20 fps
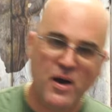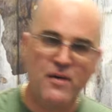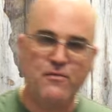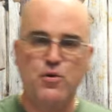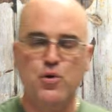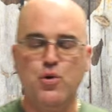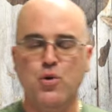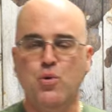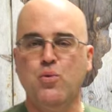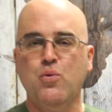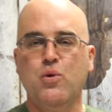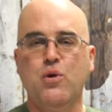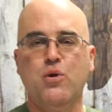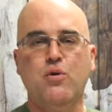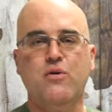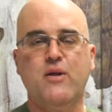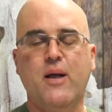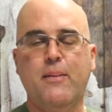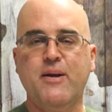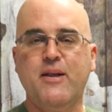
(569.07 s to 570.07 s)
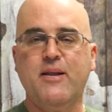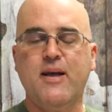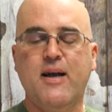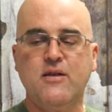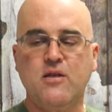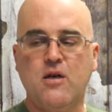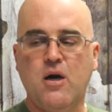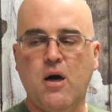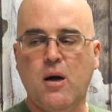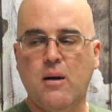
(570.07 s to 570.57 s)
If you have two little
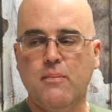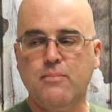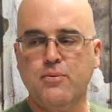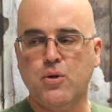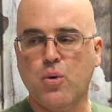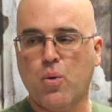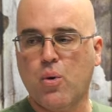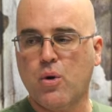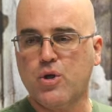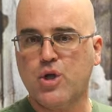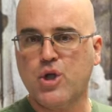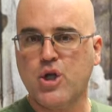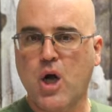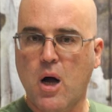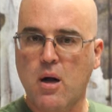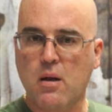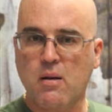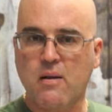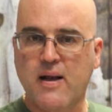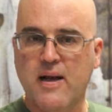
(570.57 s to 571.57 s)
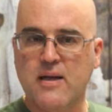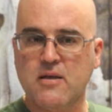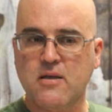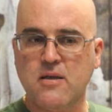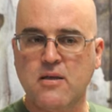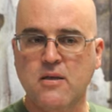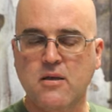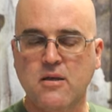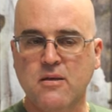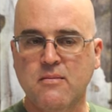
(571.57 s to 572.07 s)
demi-tasse cups or shot
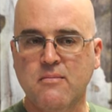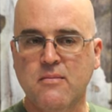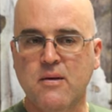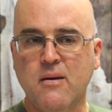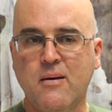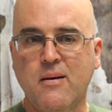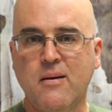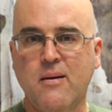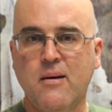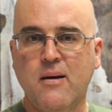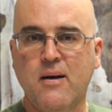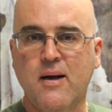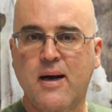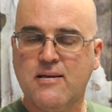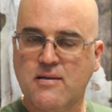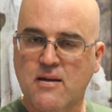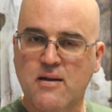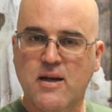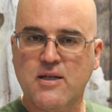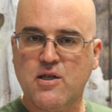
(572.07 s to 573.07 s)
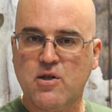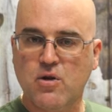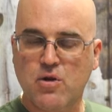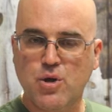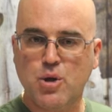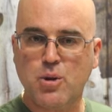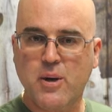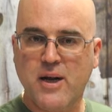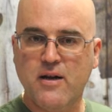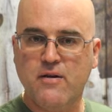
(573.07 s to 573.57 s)
glasses, that's a
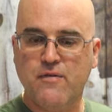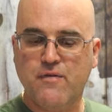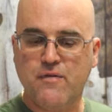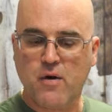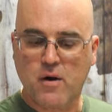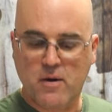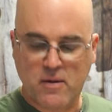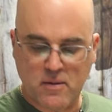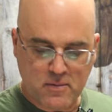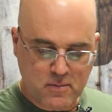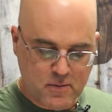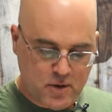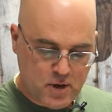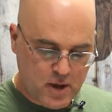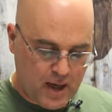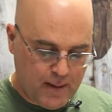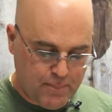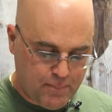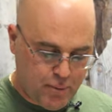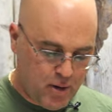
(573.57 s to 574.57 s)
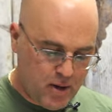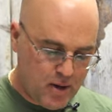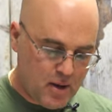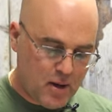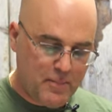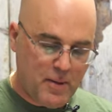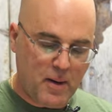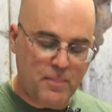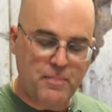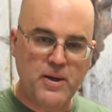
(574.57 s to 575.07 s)
nice little tray in the front. You're not
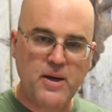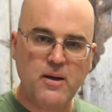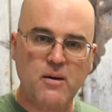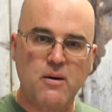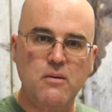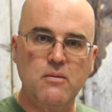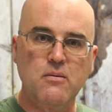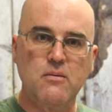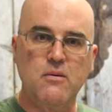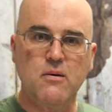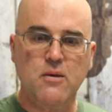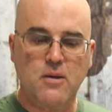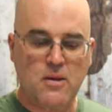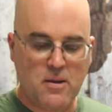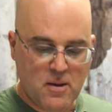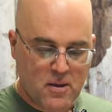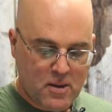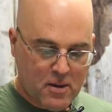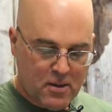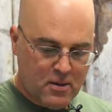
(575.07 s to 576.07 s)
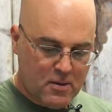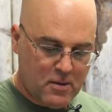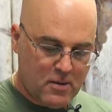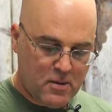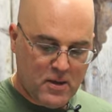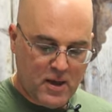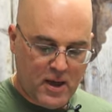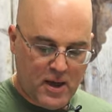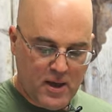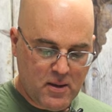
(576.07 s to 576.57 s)
putting them up here,
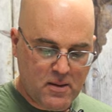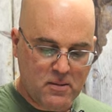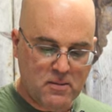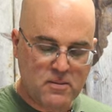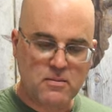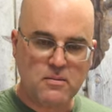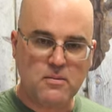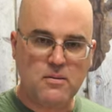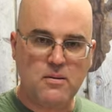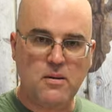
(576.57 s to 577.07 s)
okay?